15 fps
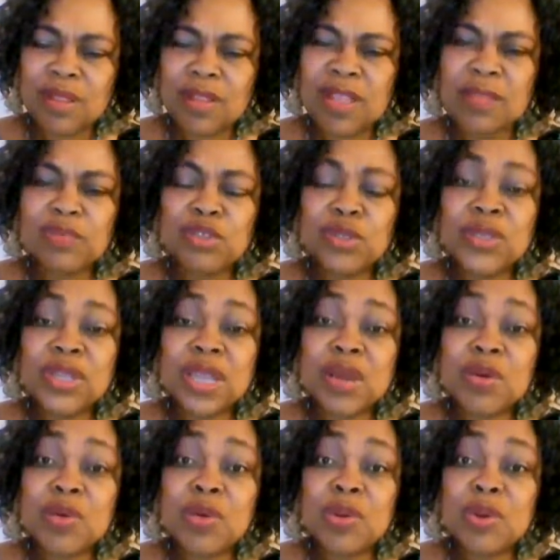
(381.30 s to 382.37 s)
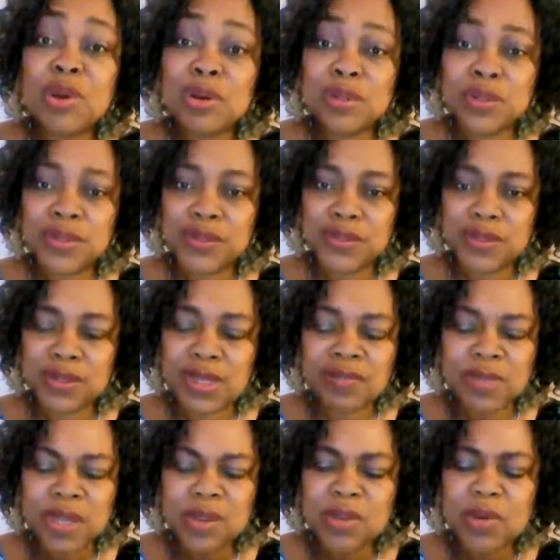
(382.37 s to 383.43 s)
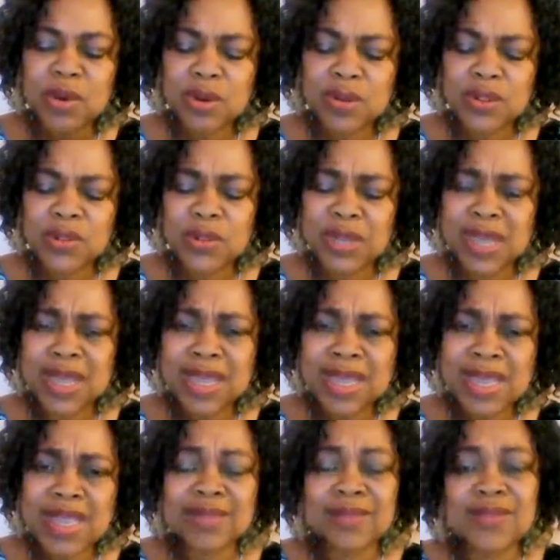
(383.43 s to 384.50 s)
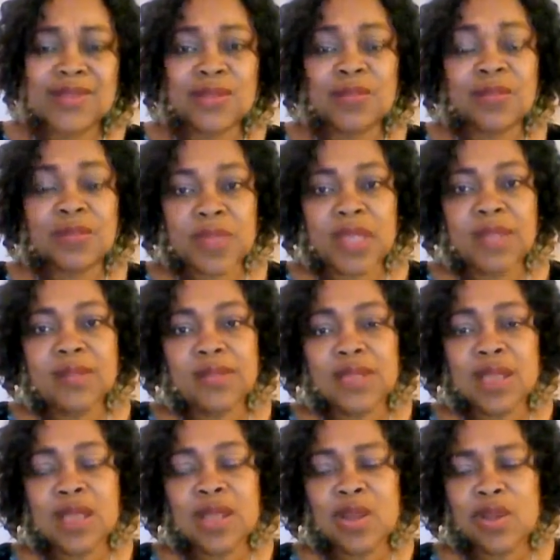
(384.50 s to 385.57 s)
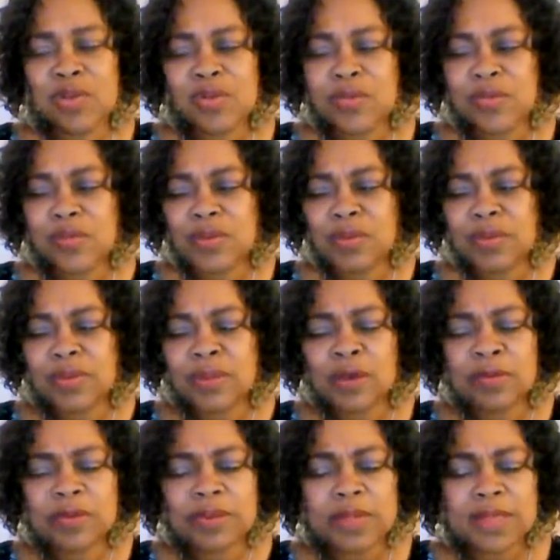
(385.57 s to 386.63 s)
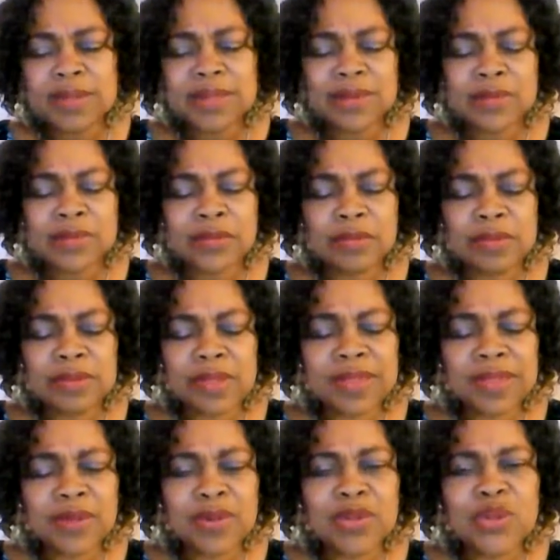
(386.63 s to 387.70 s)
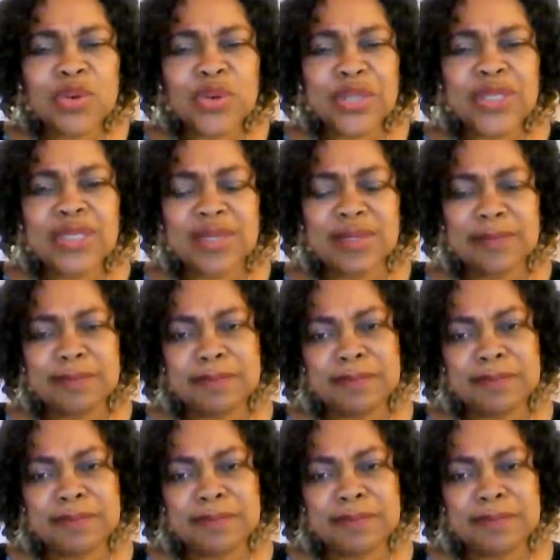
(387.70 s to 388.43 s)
They have chosen their own gods. They have made gods with their hands of things from the things that God created.